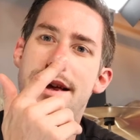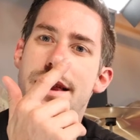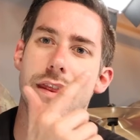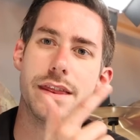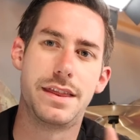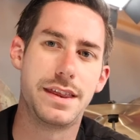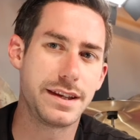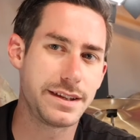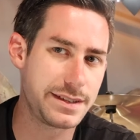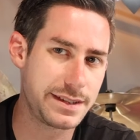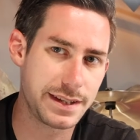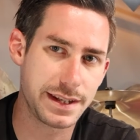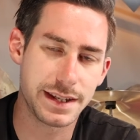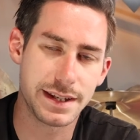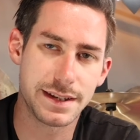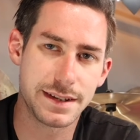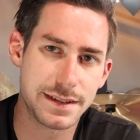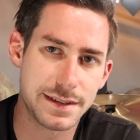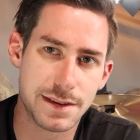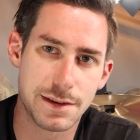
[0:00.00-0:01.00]
this
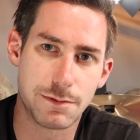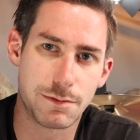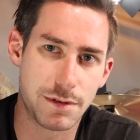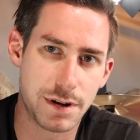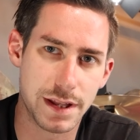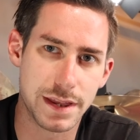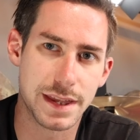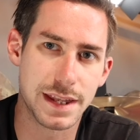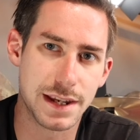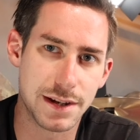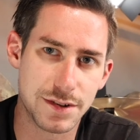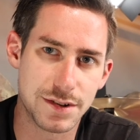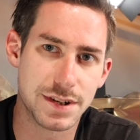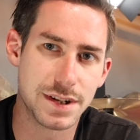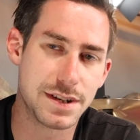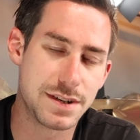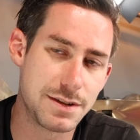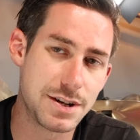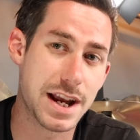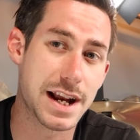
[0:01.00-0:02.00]
is the one that you
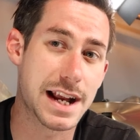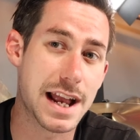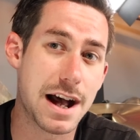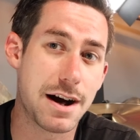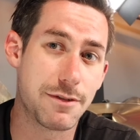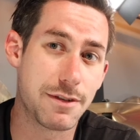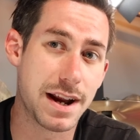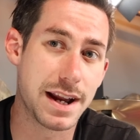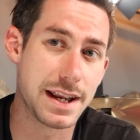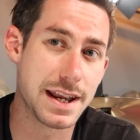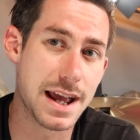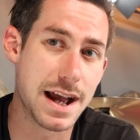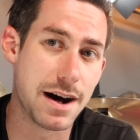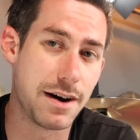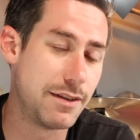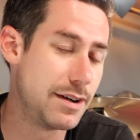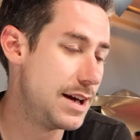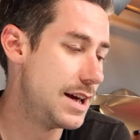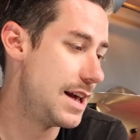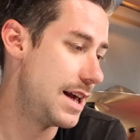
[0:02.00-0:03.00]
should check out right now.